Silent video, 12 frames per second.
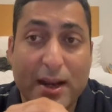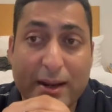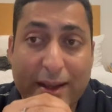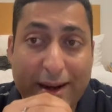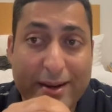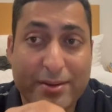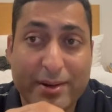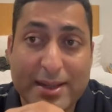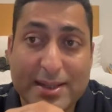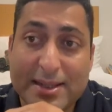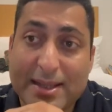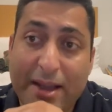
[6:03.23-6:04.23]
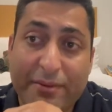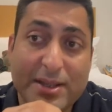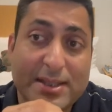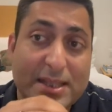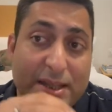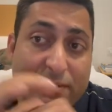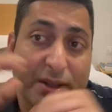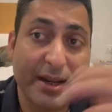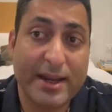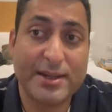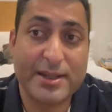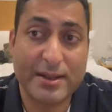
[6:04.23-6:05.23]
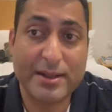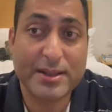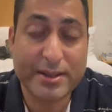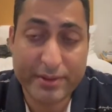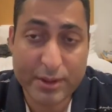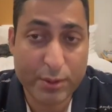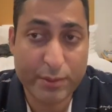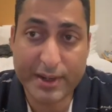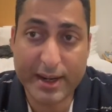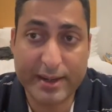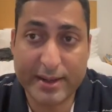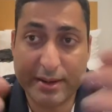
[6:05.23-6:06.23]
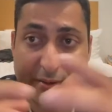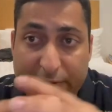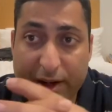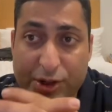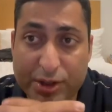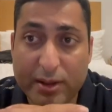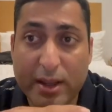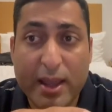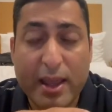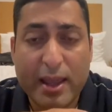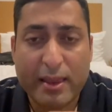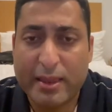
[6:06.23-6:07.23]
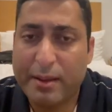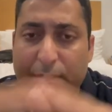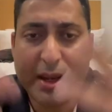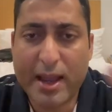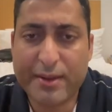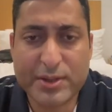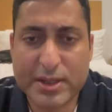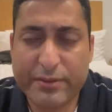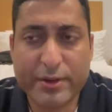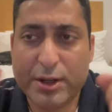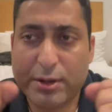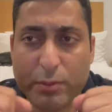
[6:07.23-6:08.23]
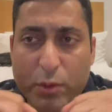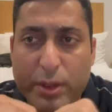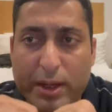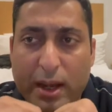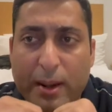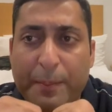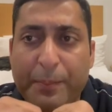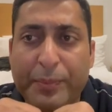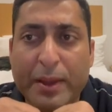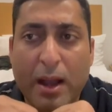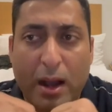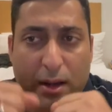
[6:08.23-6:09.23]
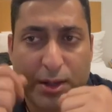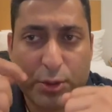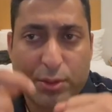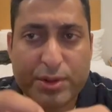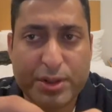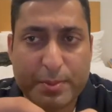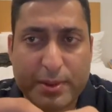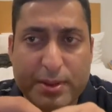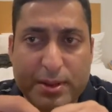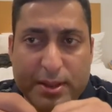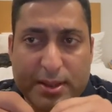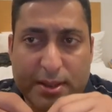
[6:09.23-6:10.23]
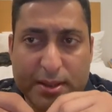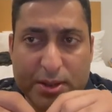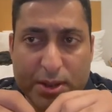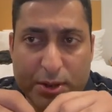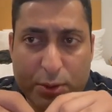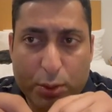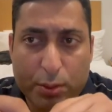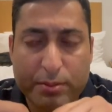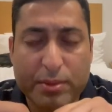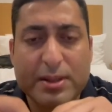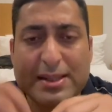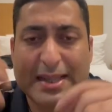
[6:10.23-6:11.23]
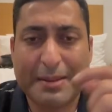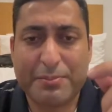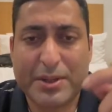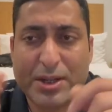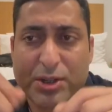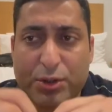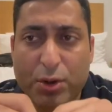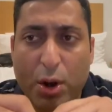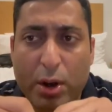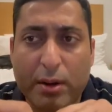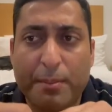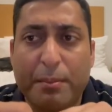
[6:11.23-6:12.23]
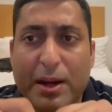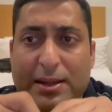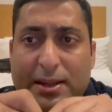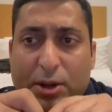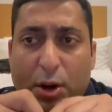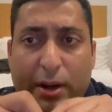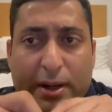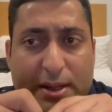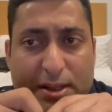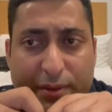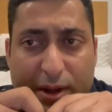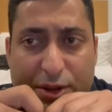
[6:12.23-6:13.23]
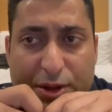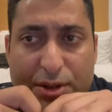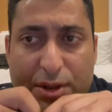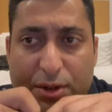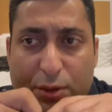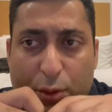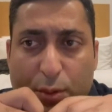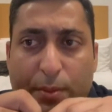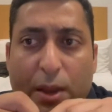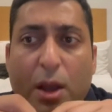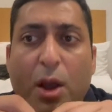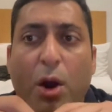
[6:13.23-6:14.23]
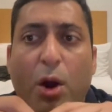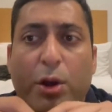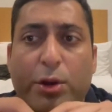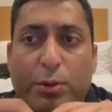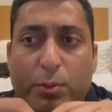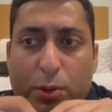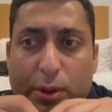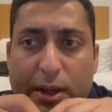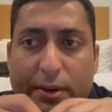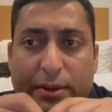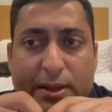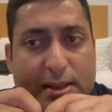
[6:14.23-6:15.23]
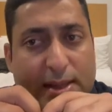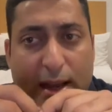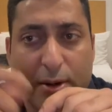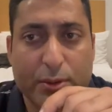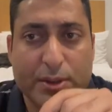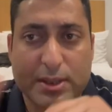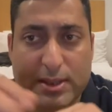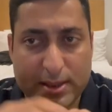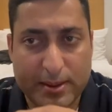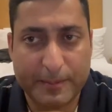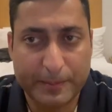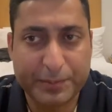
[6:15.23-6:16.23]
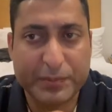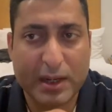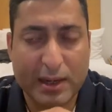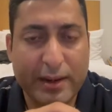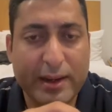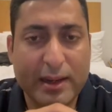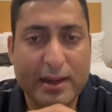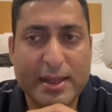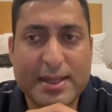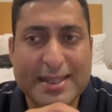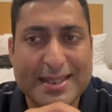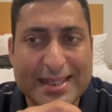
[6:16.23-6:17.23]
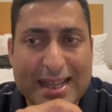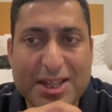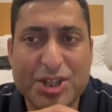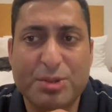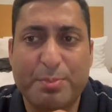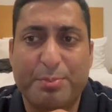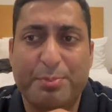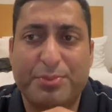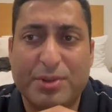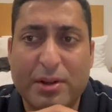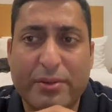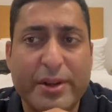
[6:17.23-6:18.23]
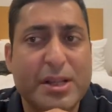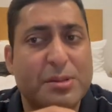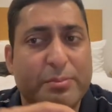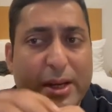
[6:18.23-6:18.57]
are characterized as having severe COVID-19 infection. They may have severe pneumonia, acute respiratory distress syndrome, septic shock, multi-organ dysfunction syndrome, or pneumonia with cyanosis. Clinically, such children